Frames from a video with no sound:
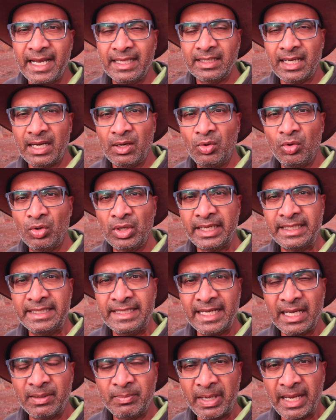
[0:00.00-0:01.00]
And the whole
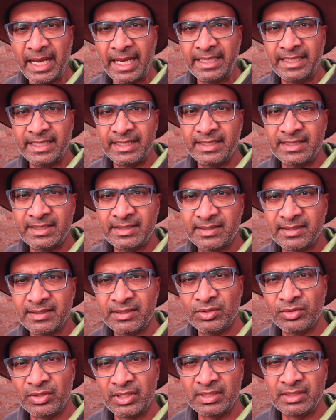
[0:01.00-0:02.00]
idea behind it is
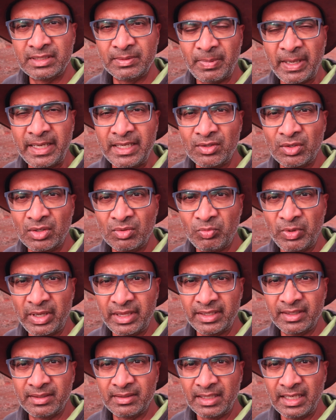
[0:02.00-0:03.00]
depending on
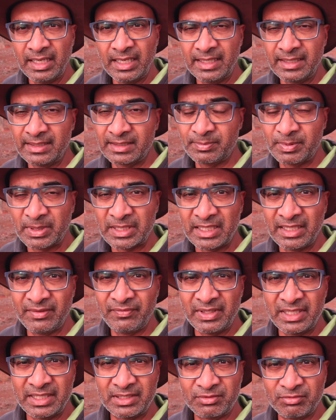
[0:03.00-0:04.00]
weather, especially
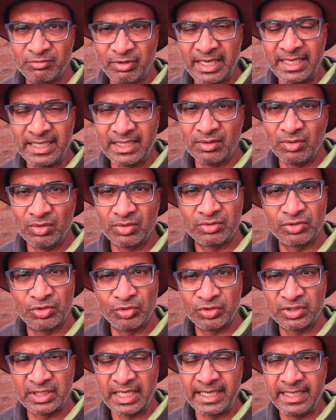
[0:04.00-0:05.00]
if it is raining or
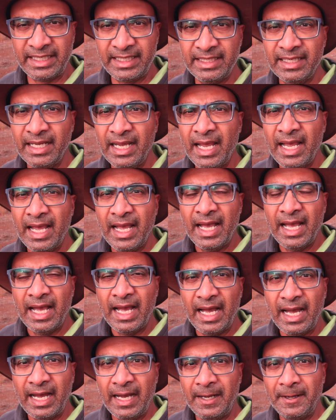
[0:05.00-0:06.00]
too sunny,
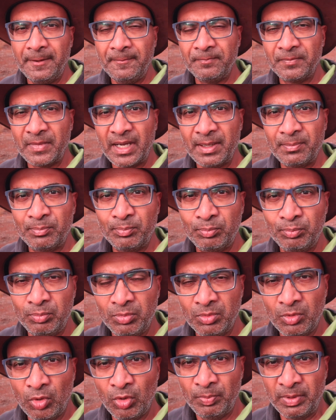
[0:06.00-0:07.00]
I
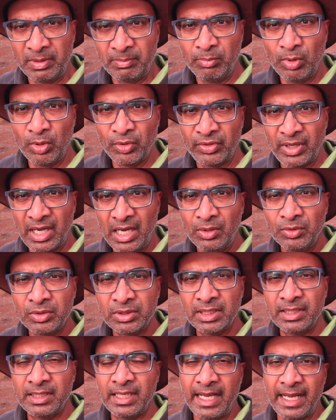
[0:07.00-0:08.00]
open both
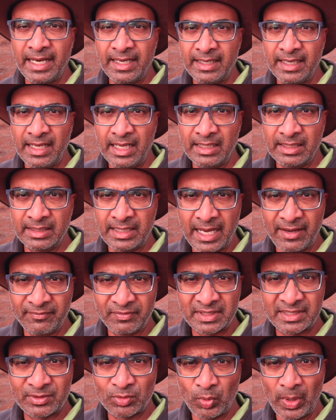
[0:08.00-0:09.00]
out and I'll have
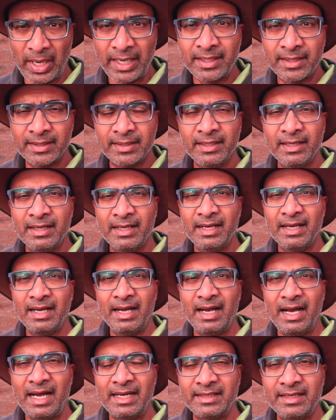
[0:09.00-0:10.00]
the swag
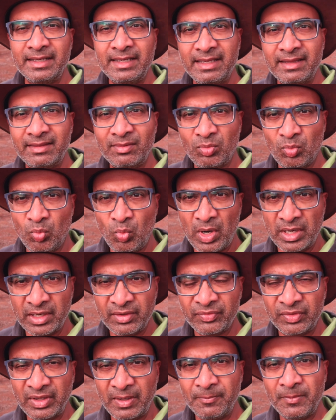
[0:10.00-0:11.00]
underneath one
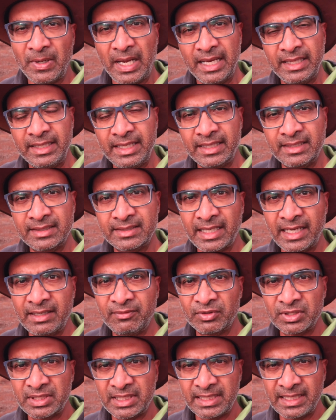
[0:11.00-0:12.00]
of them and the other
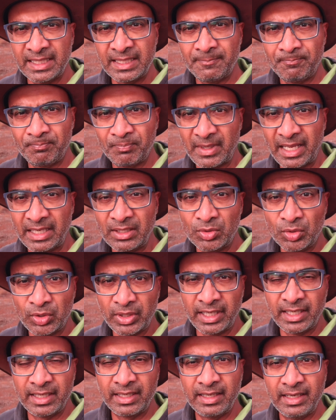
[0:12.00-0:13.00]
side for sitting and
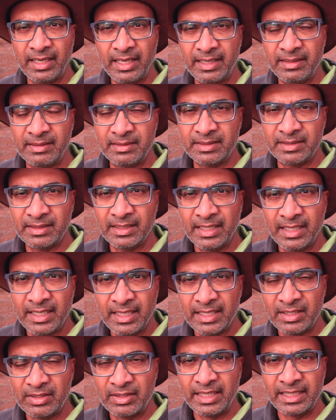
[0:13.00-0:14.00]
cooking and
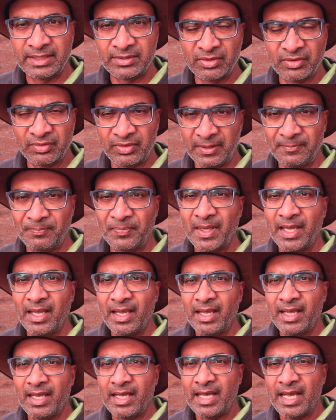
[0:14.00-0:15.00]
you know, that sort of
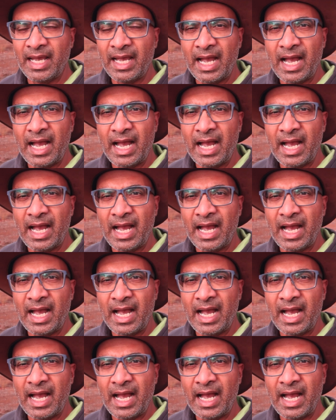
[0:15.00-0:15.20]
thing.